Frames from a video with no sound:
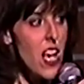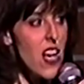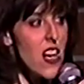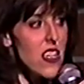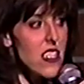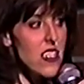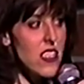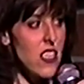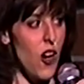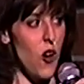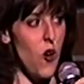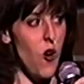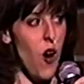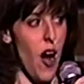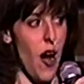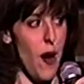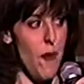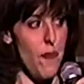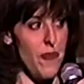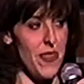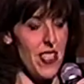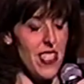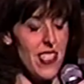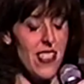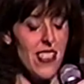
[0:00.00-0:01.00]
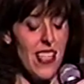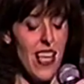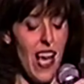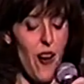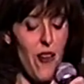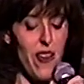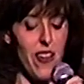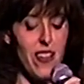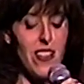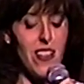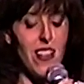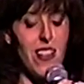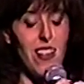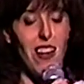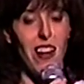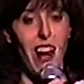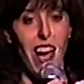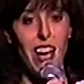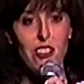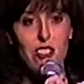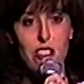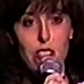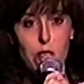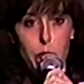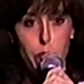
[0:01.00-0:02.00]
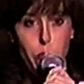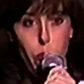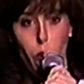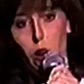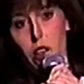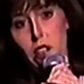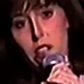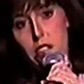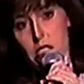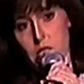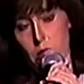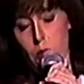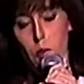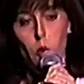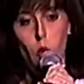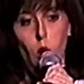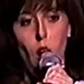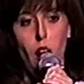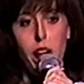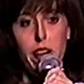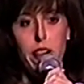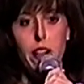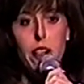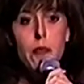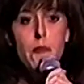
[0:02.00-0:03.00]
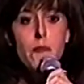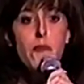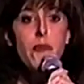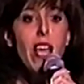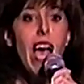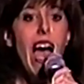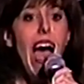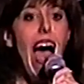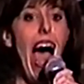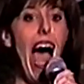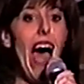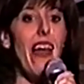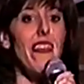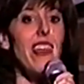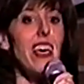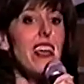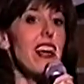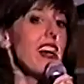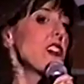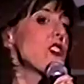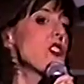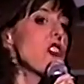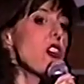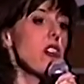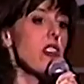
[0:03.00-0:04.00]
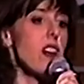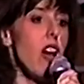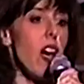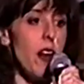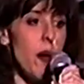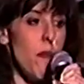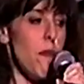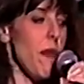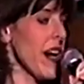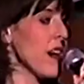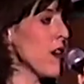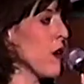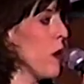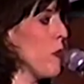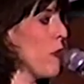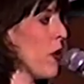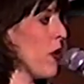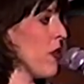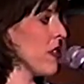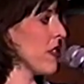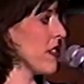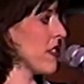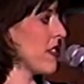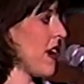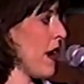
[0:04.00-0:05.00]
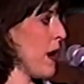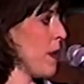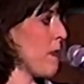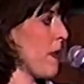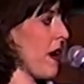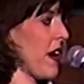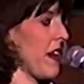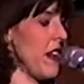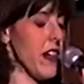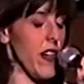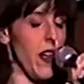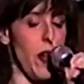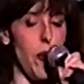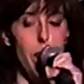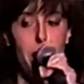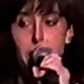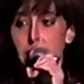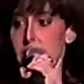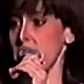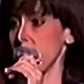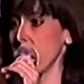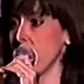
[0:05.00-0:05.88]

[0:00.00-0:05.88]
So this is how I did it. I just boiled some water, and then I turned on a Michael Bolton tape, and it committed